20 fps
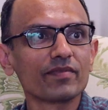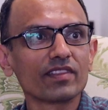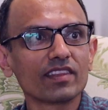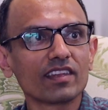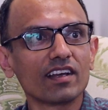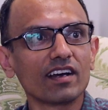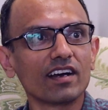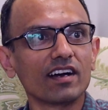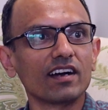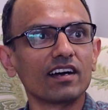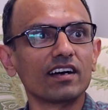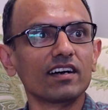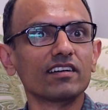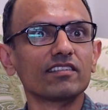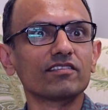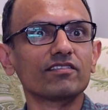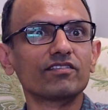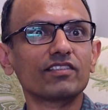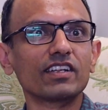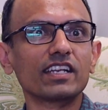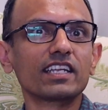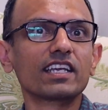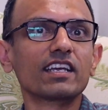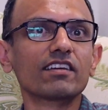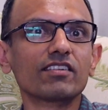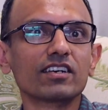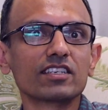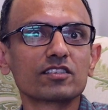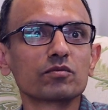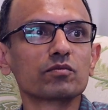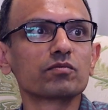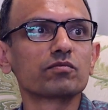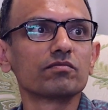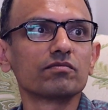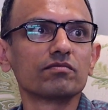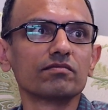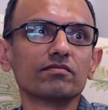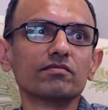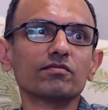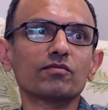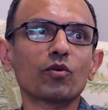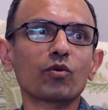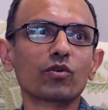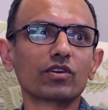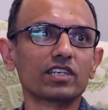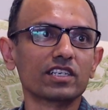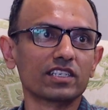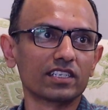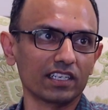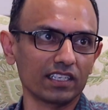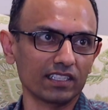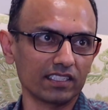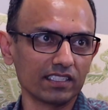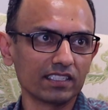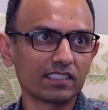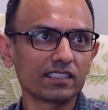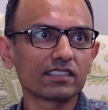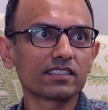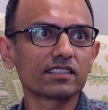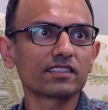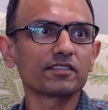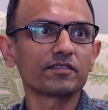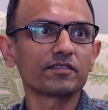will give us more returns.